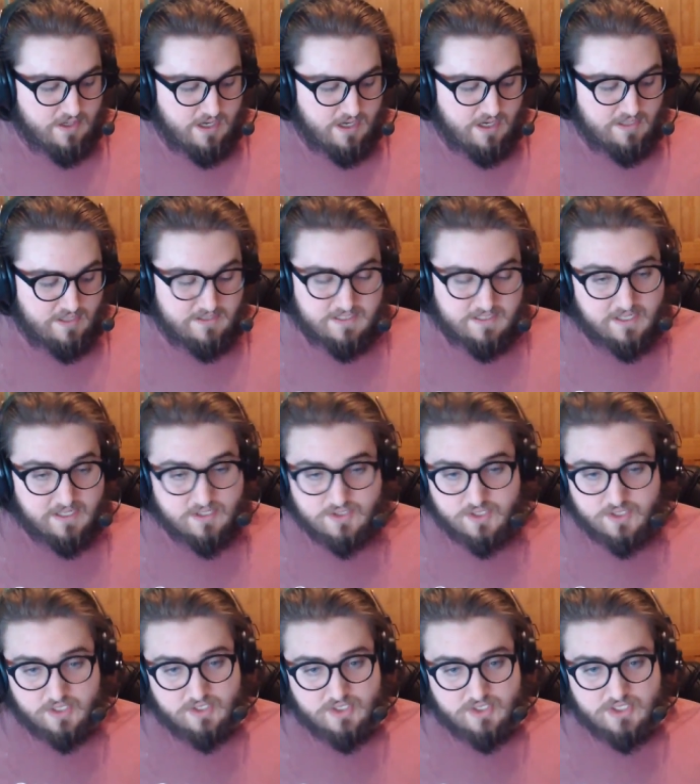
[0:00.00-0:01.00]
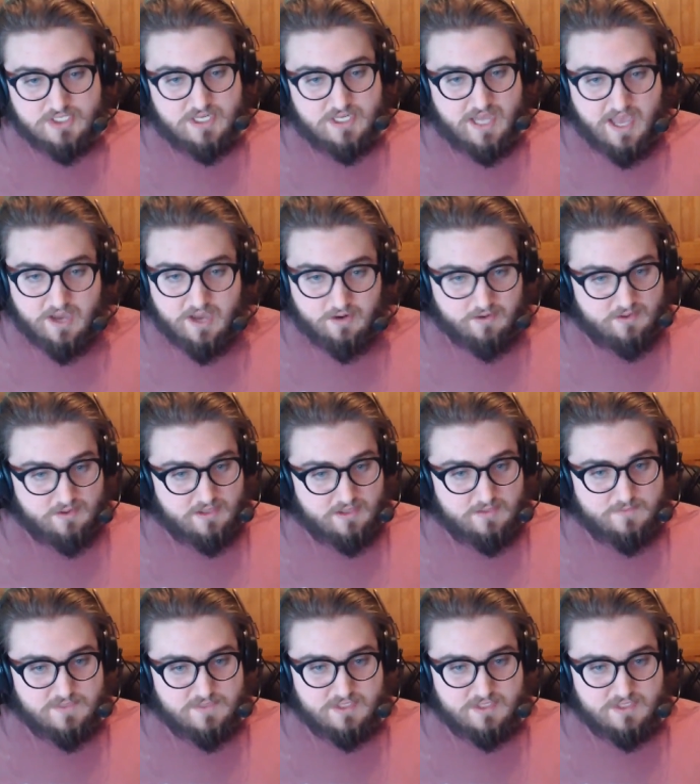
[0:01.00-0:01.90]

uh, data structures and algorithms.